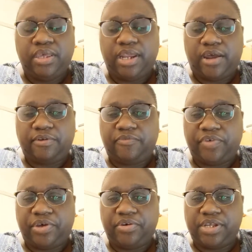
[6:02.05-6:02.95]
Get off the
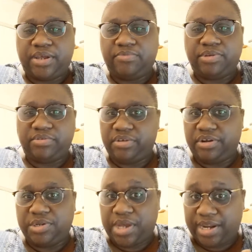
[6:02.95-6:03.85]
phone because I'm, you
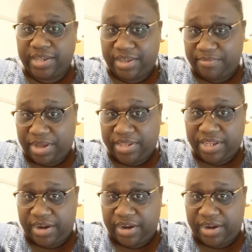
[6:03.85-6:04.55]
know, trying to get my